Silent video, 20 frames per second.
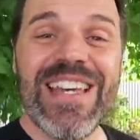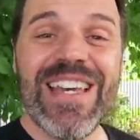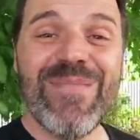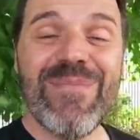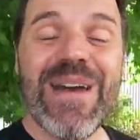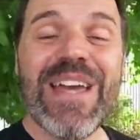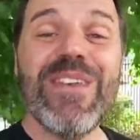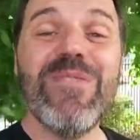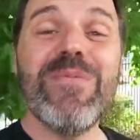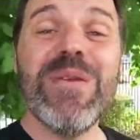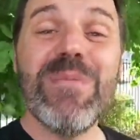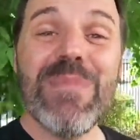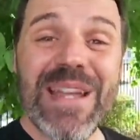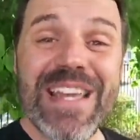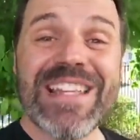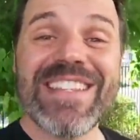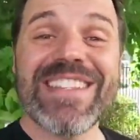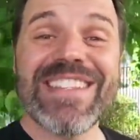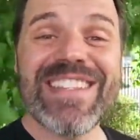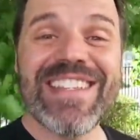and may you be
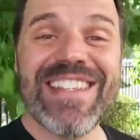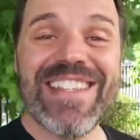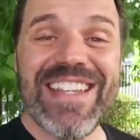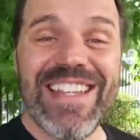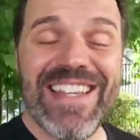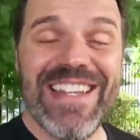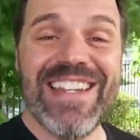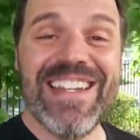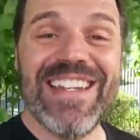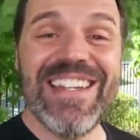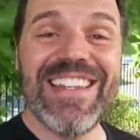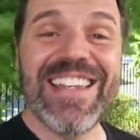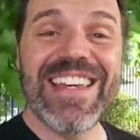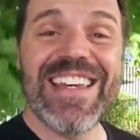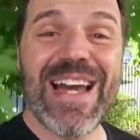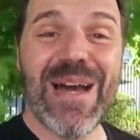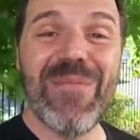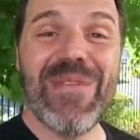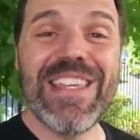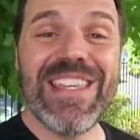blessed in the
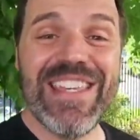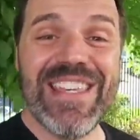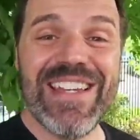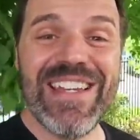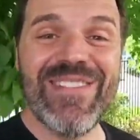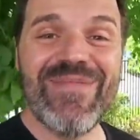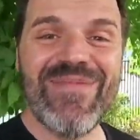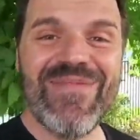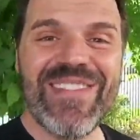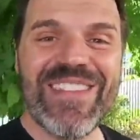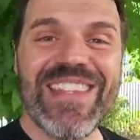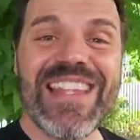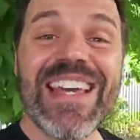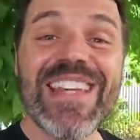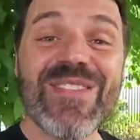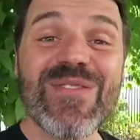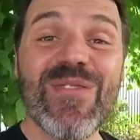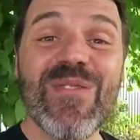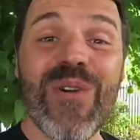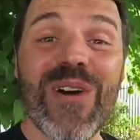coming year.
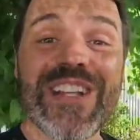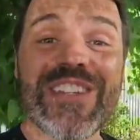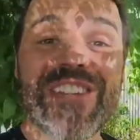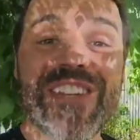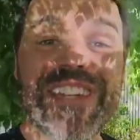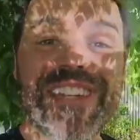Thanks for watching.